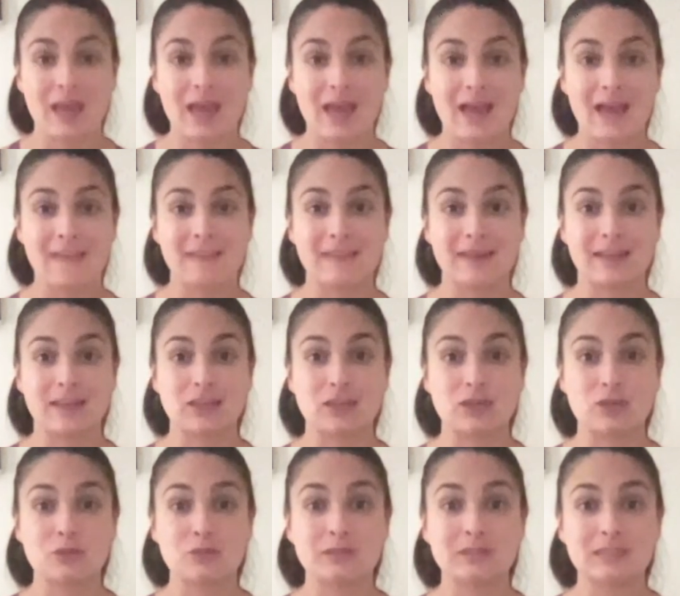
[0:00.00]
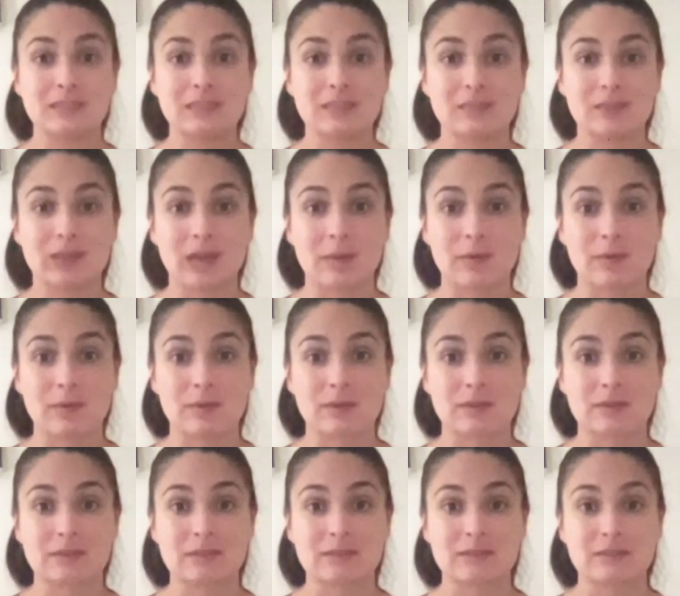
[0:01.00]
and then using the abdominal
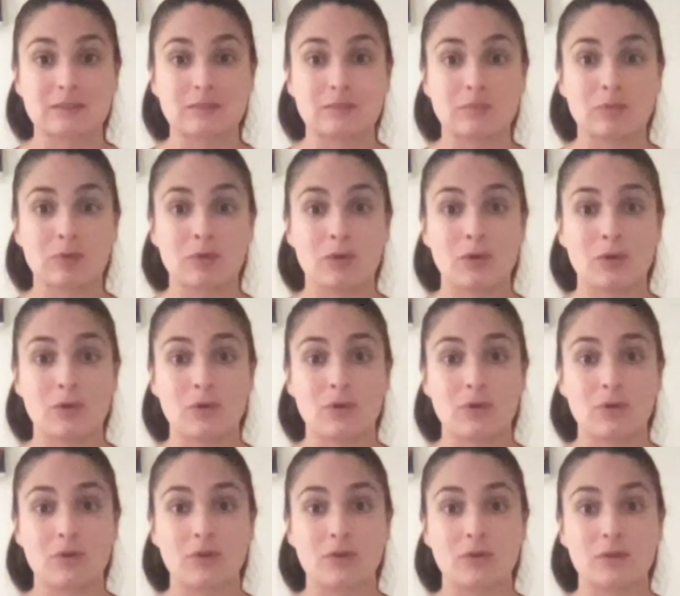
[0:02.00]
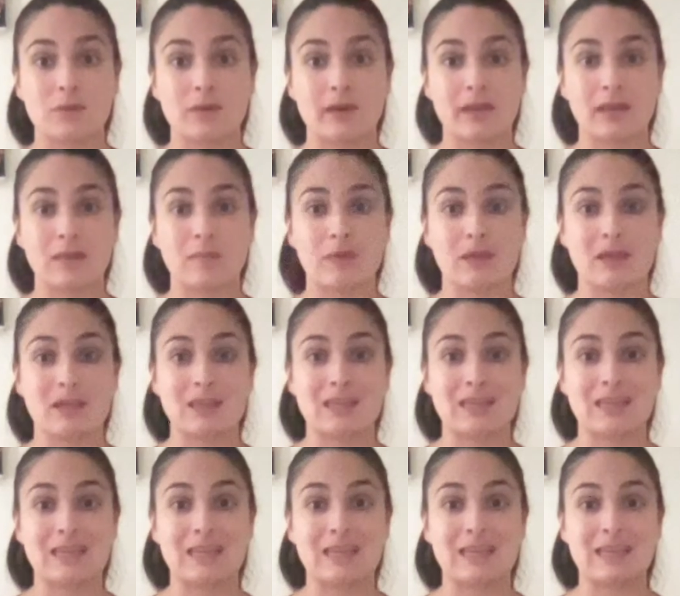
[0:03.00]
muscles to pull the belly button
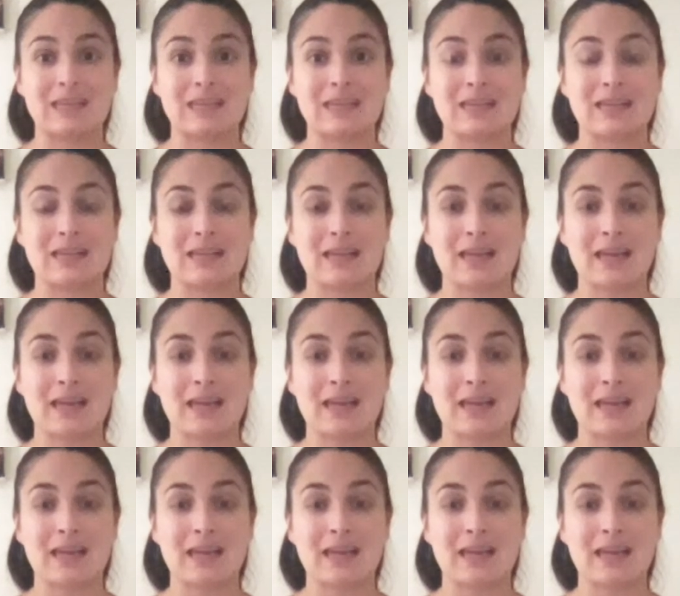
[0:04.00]
in